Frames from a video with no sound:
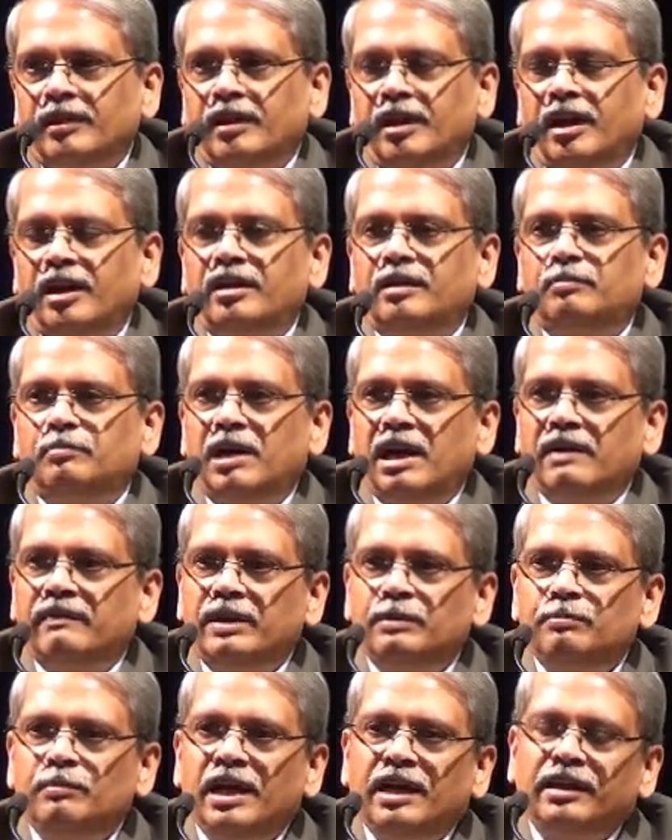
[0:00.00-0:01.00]
Right?
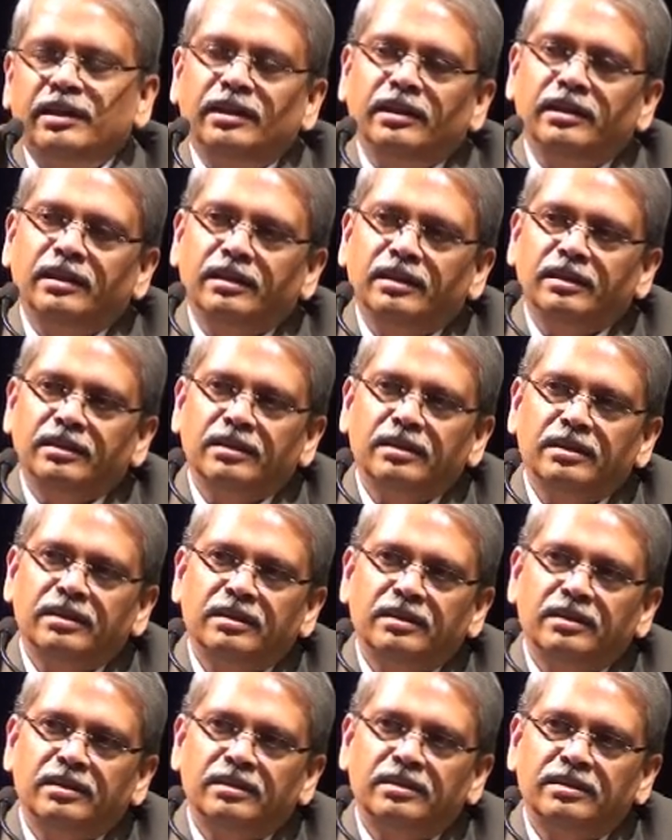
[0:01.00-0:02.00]
Private banking
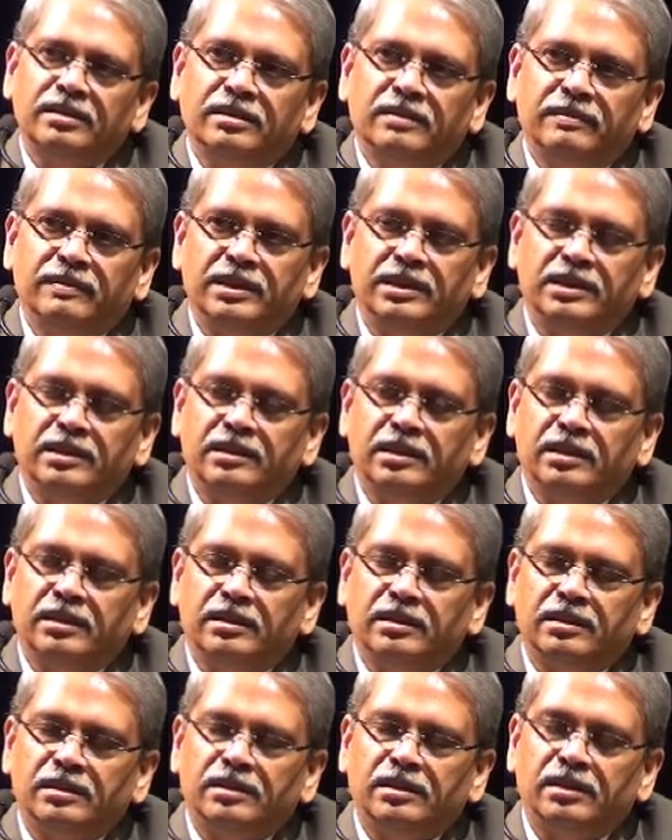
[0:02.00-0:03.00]
services
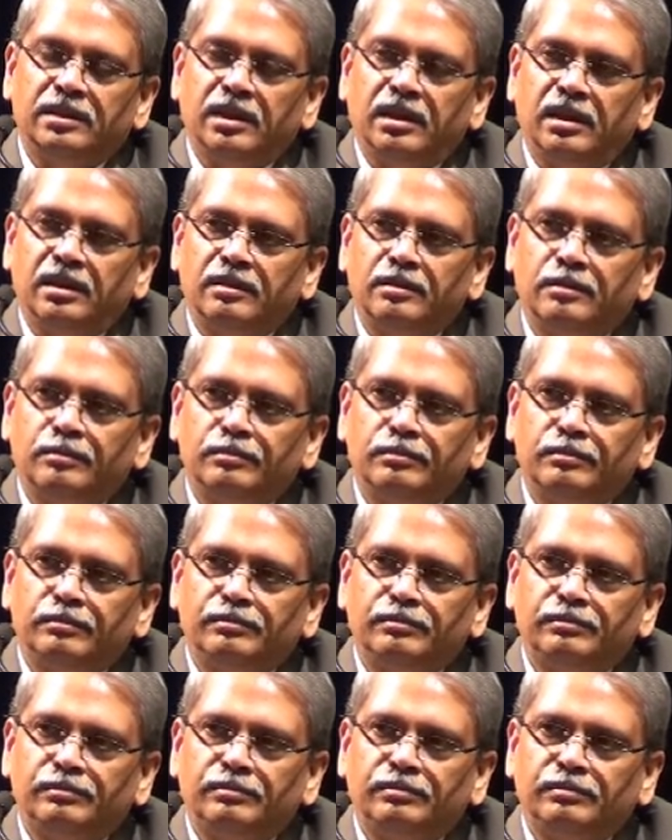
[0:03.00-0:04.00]
and things like that.
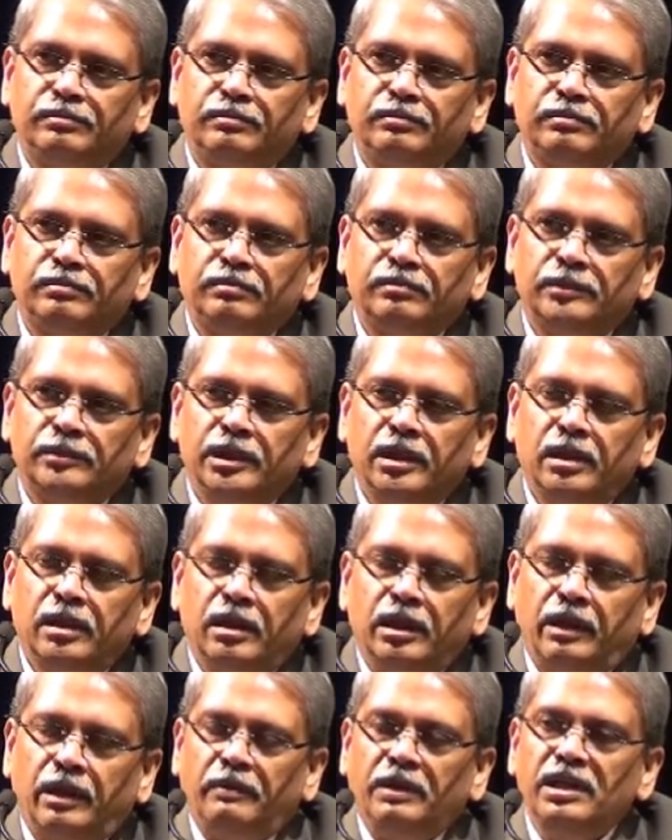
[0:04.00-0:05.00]

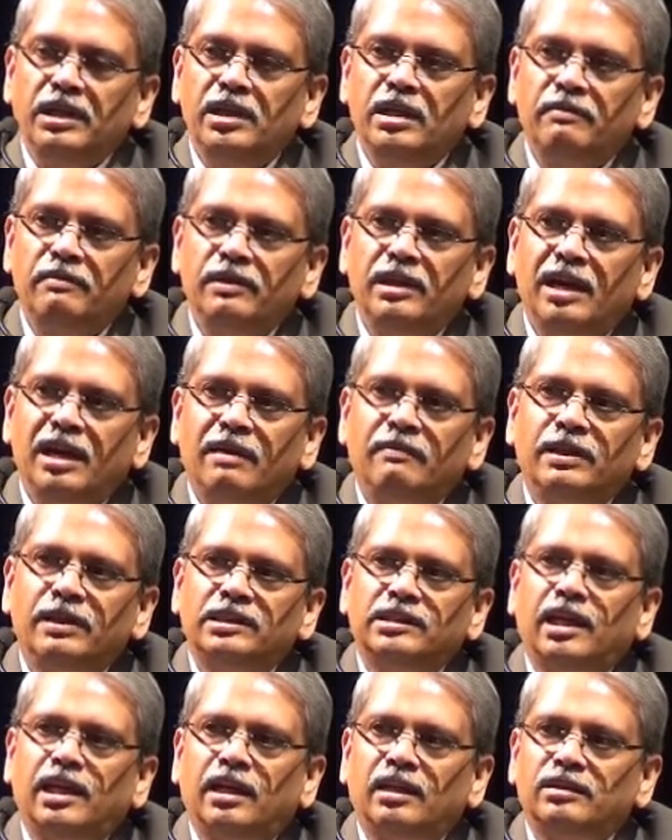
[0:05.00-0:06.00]
Now in India we have
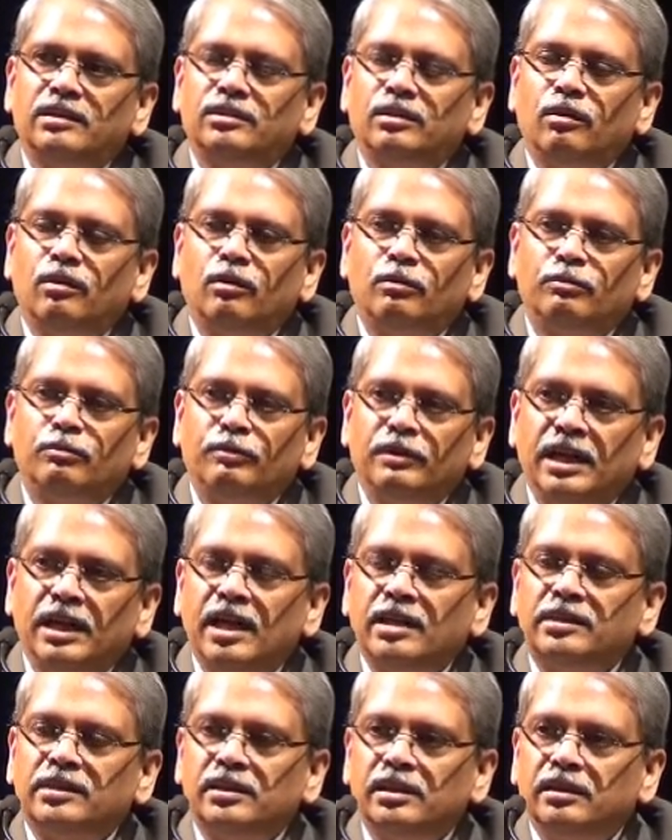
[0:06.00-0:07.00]
a challenge of
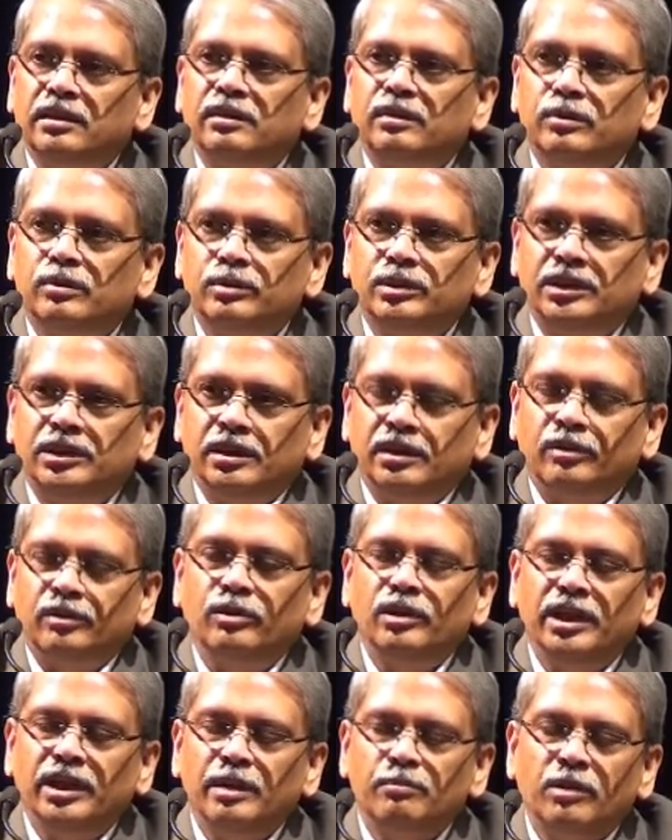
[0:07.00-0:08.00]
financial inclusion.
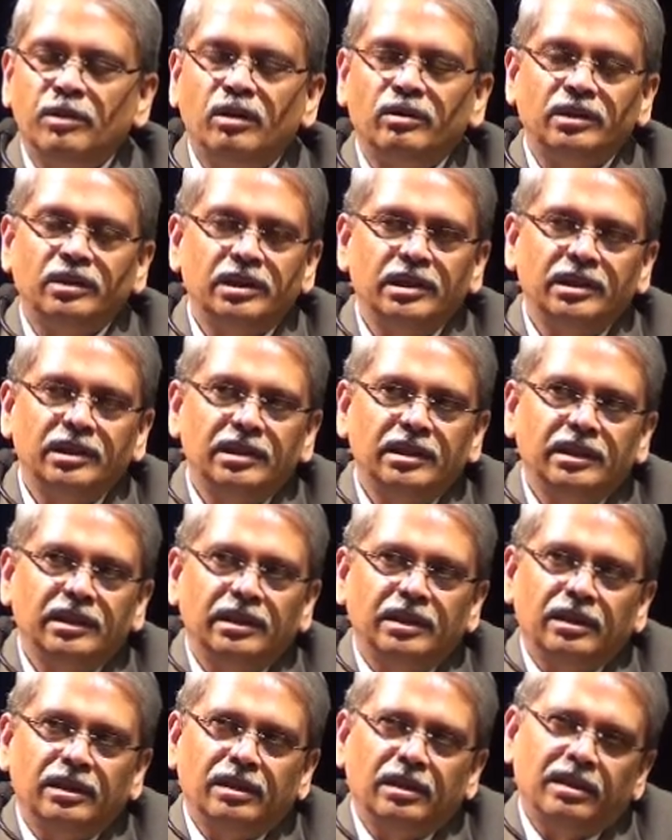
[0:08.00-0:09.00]
Only about
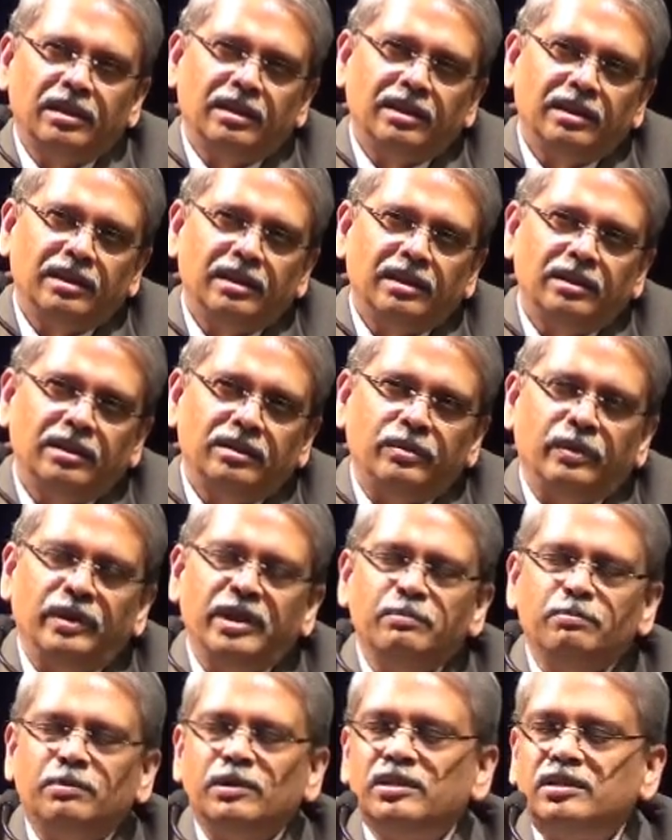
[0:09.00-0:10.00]

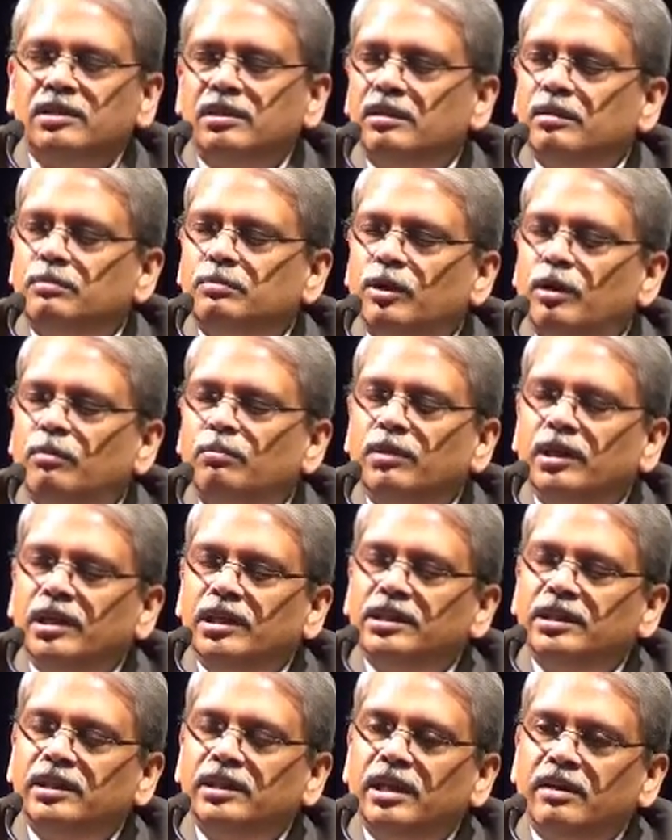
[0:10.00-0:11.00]
20% of the
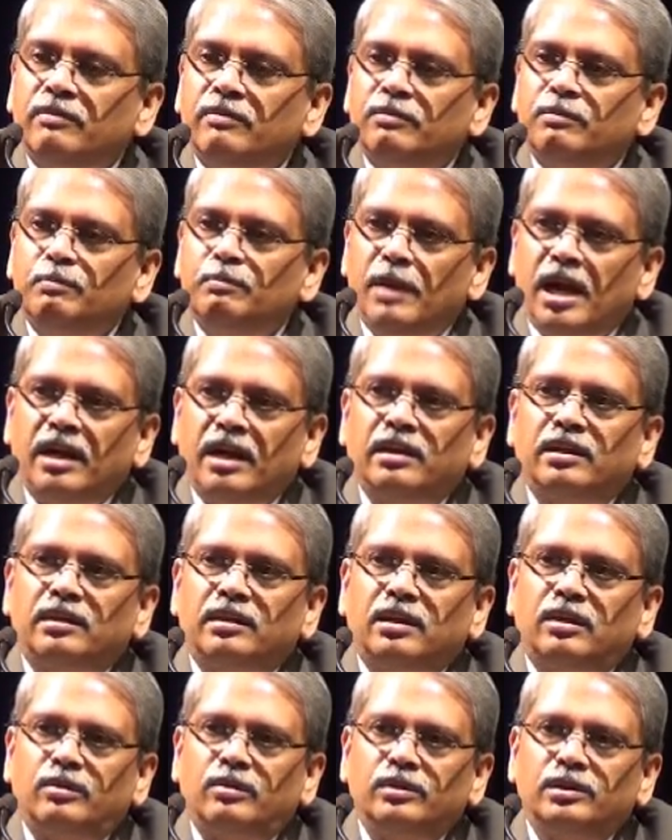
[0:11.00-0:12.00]
population have bank
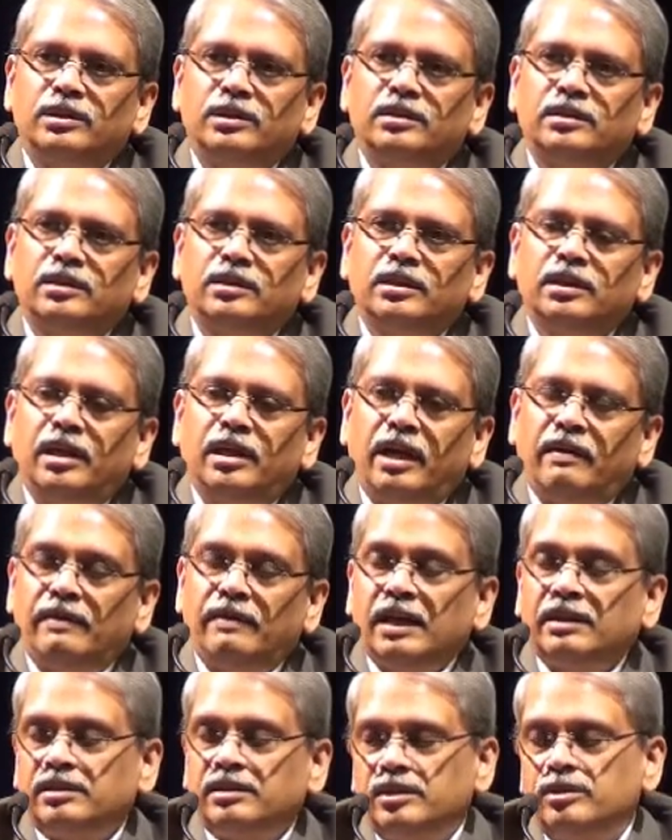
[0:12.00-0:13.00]
accounts, have
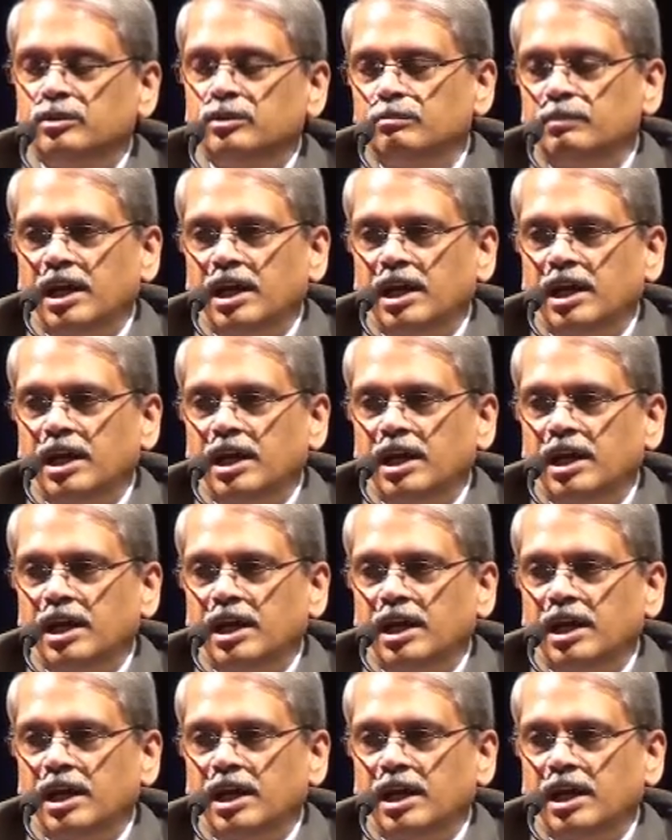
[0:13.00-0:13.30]
access to